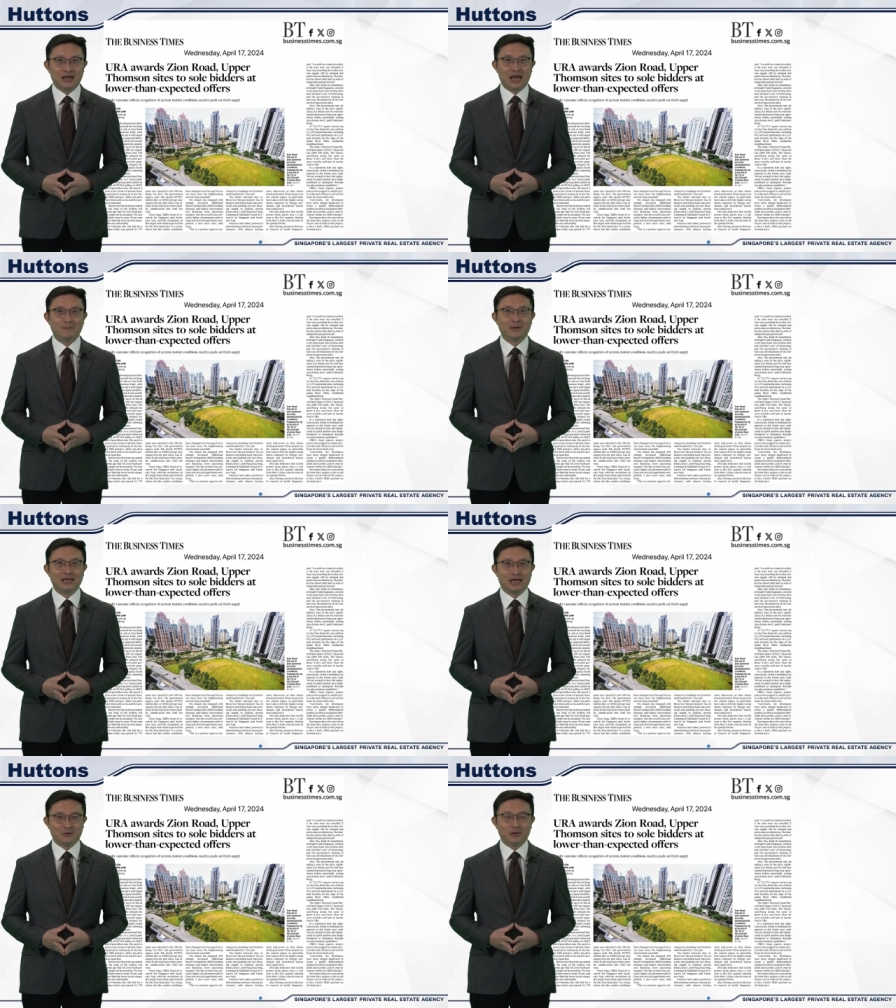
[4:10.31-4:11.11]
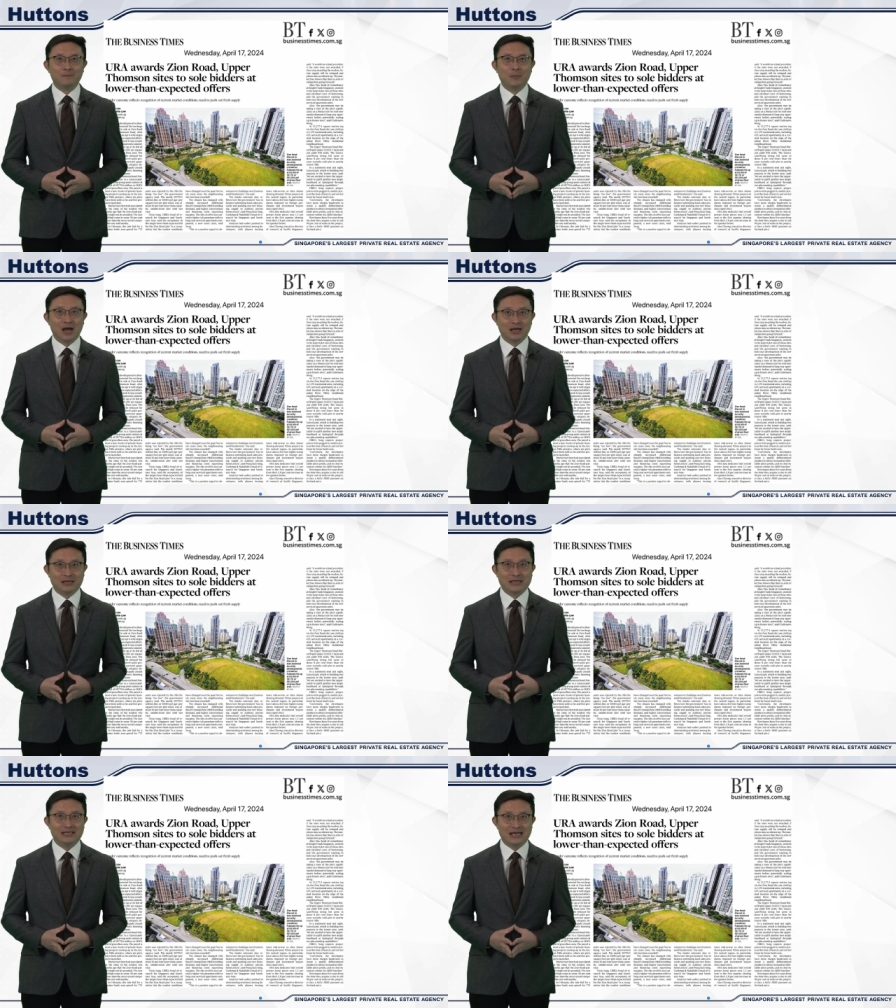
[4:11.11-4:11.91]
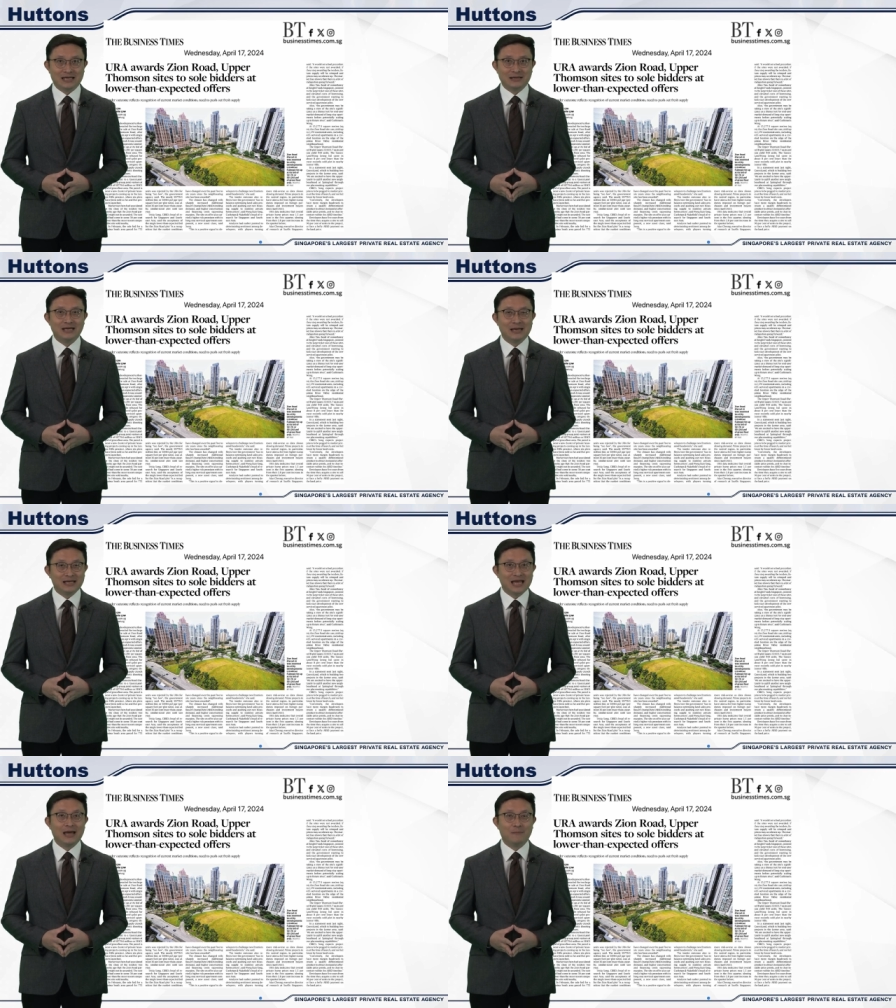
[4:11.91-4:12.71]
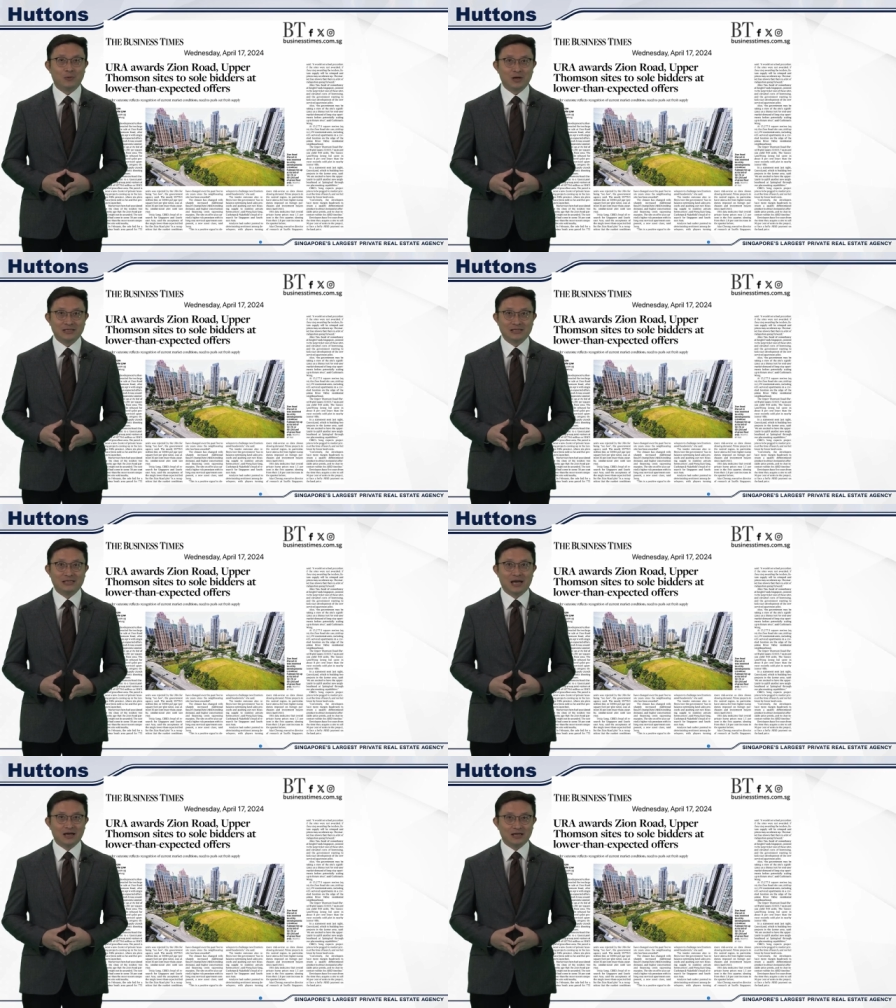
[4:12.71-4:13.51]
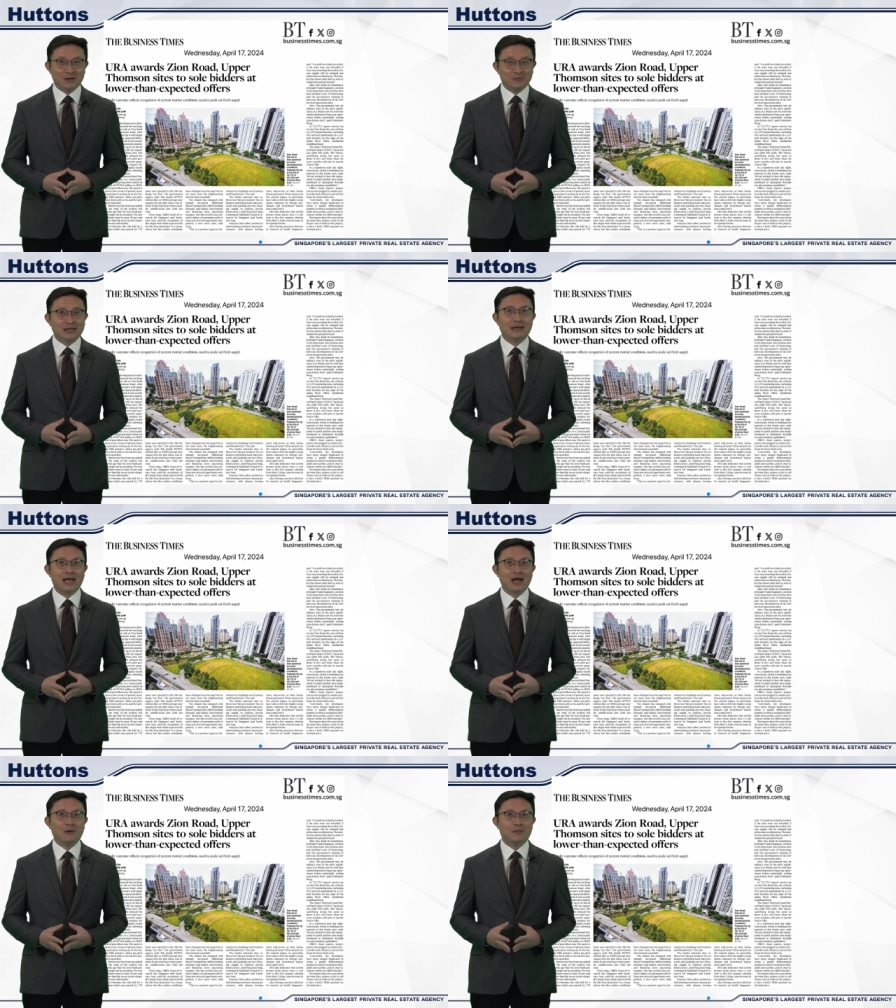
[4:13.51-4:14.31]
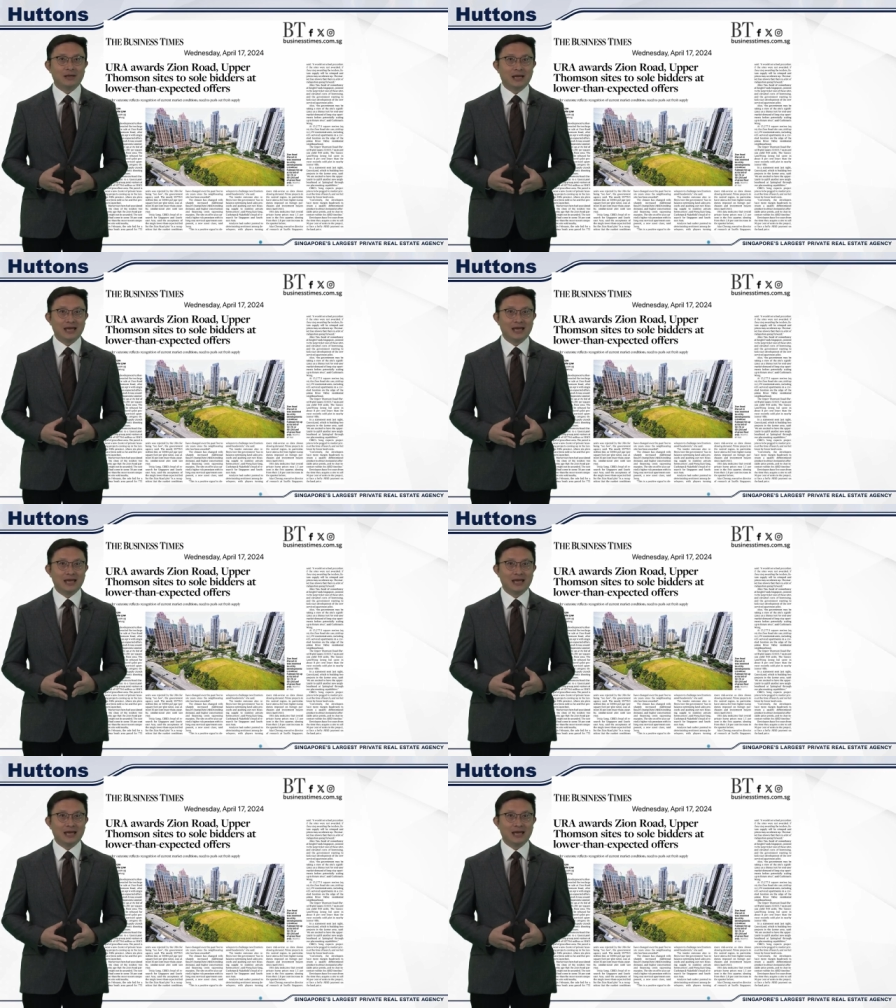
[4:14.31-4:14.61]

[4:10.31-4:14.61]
I've been hearing buyers saying that land prices are coming down